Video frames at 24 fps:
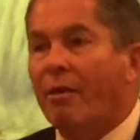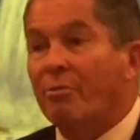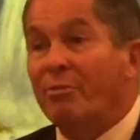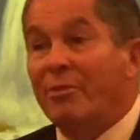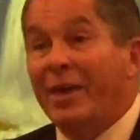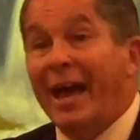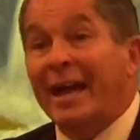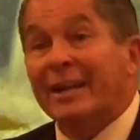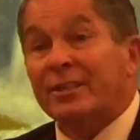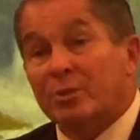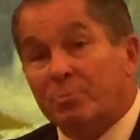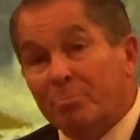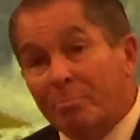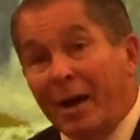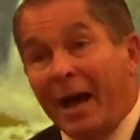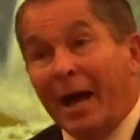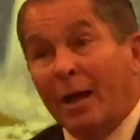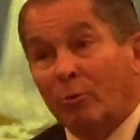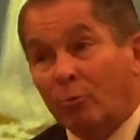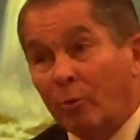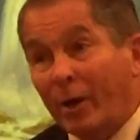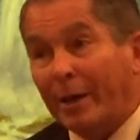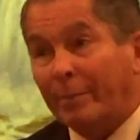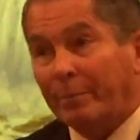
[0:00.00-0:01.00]
That's
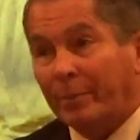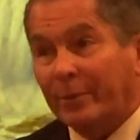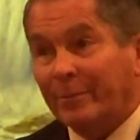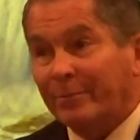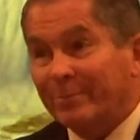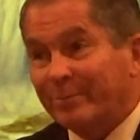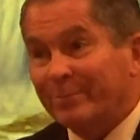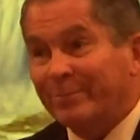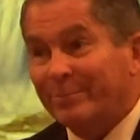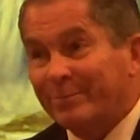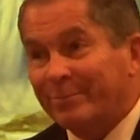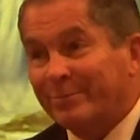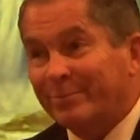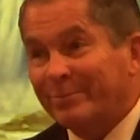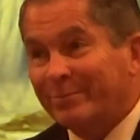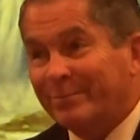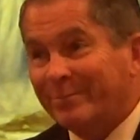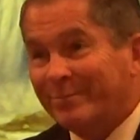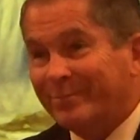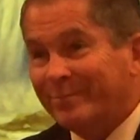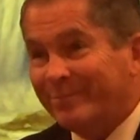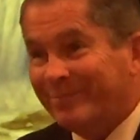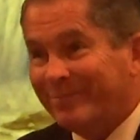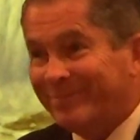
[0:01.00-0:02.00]
my weapon.
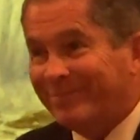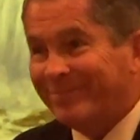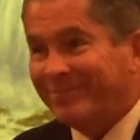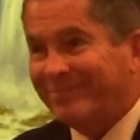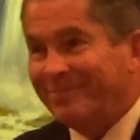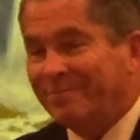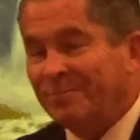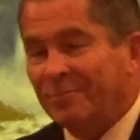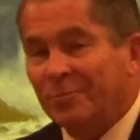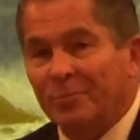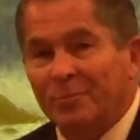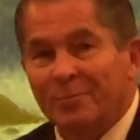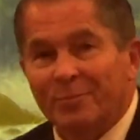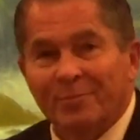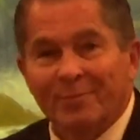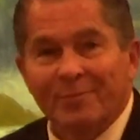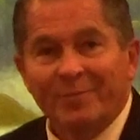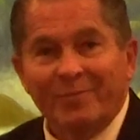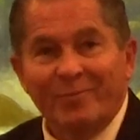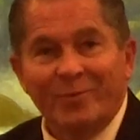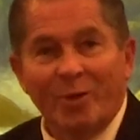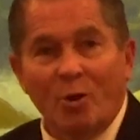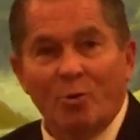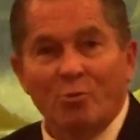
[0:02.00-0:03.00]
Amen.
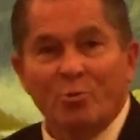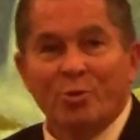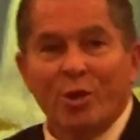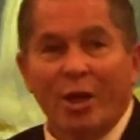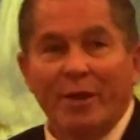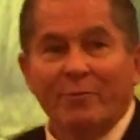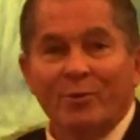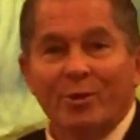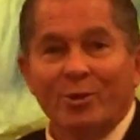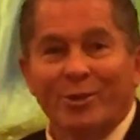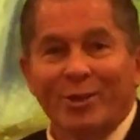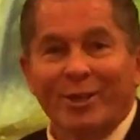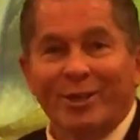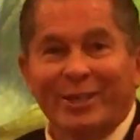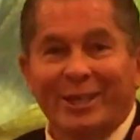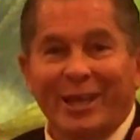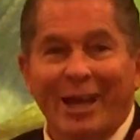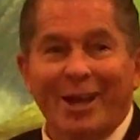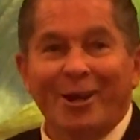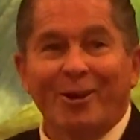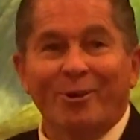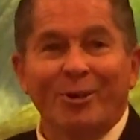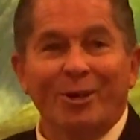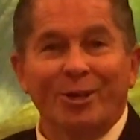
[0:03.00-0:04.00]
Those of you that
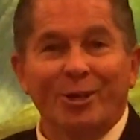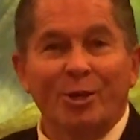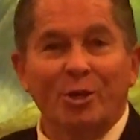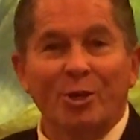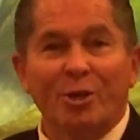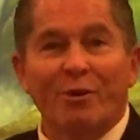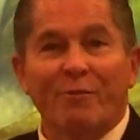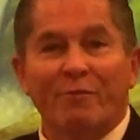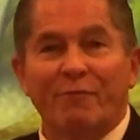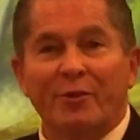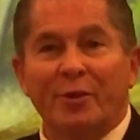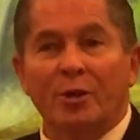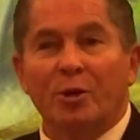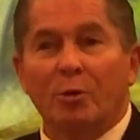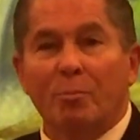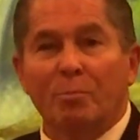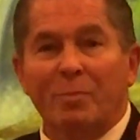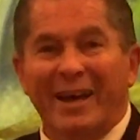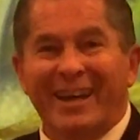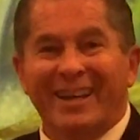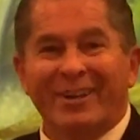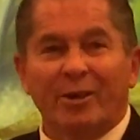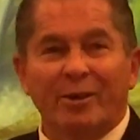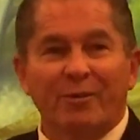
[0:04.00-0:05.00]
carry, do you
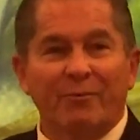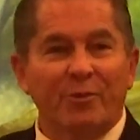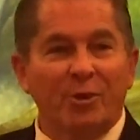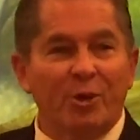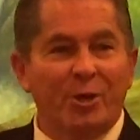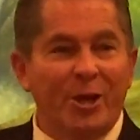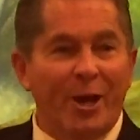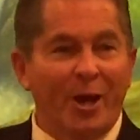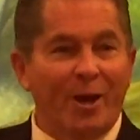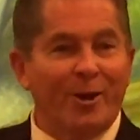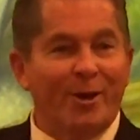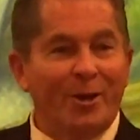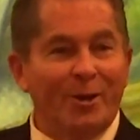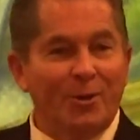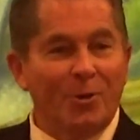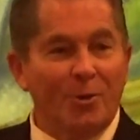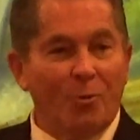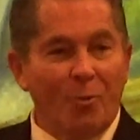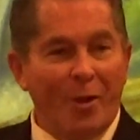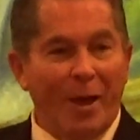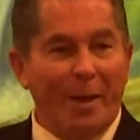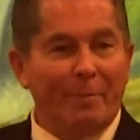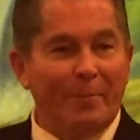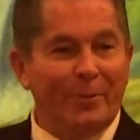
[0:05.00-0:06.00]
feel better if you're carrying
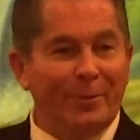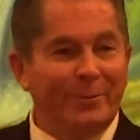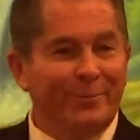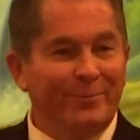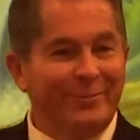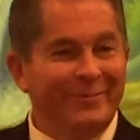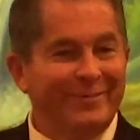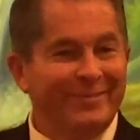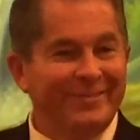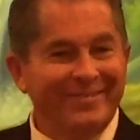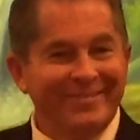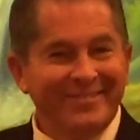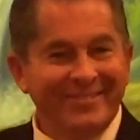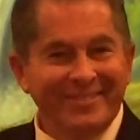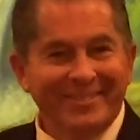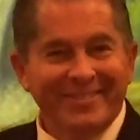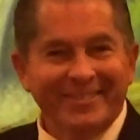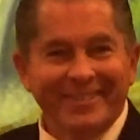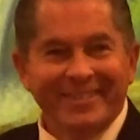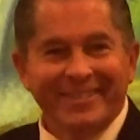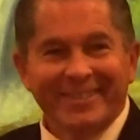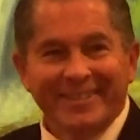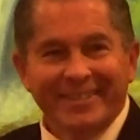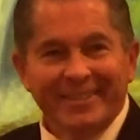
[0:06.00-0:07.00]
your weapon?
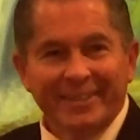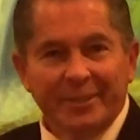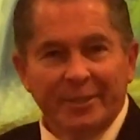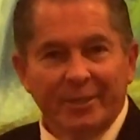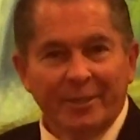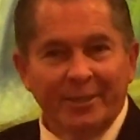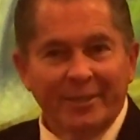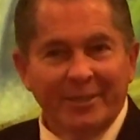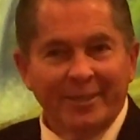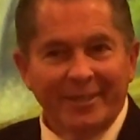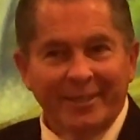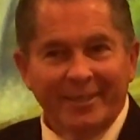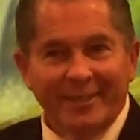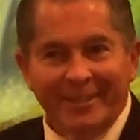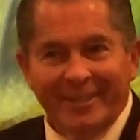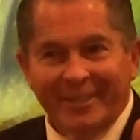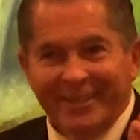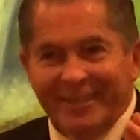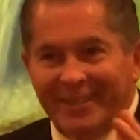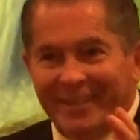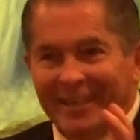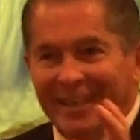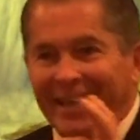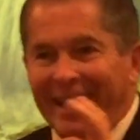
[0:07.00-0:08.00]
Amen.
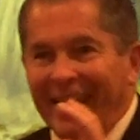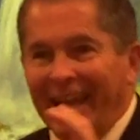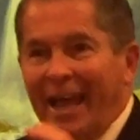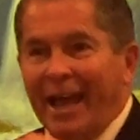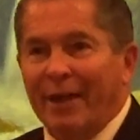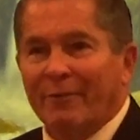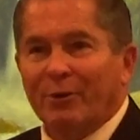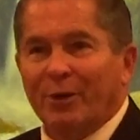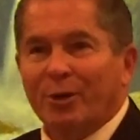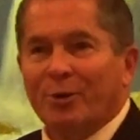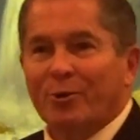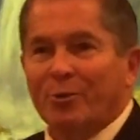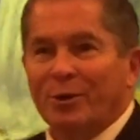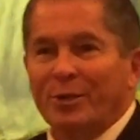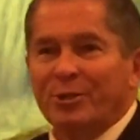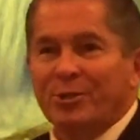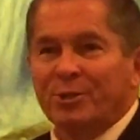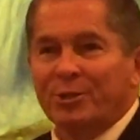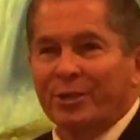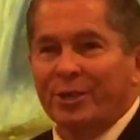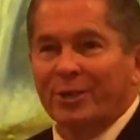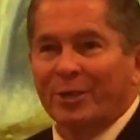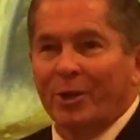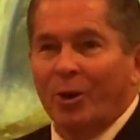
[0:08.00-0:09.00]
Every
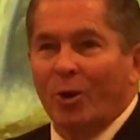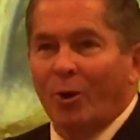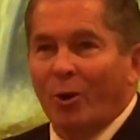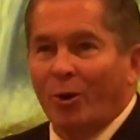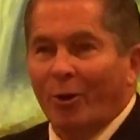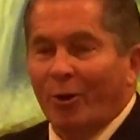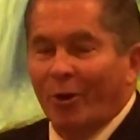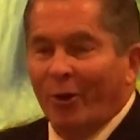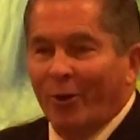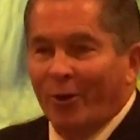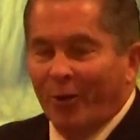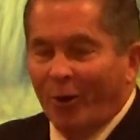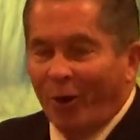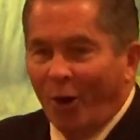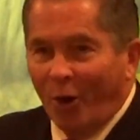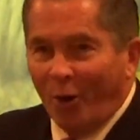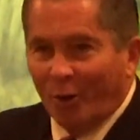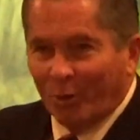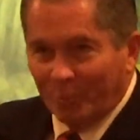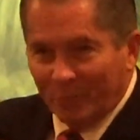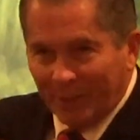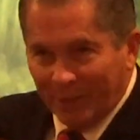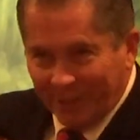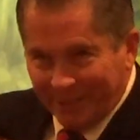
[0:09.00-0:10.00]
Christian
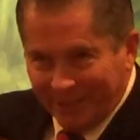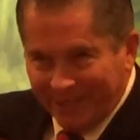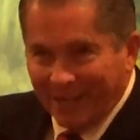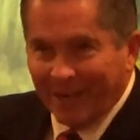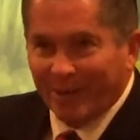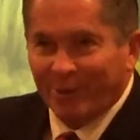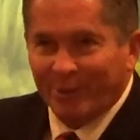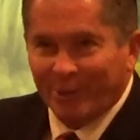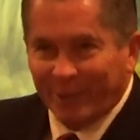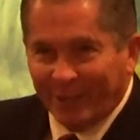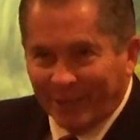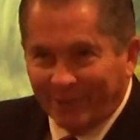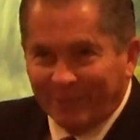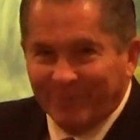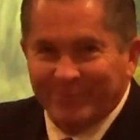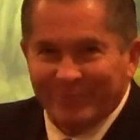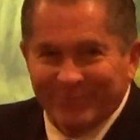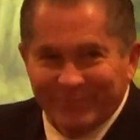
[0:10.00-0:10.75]
ought to be carrying.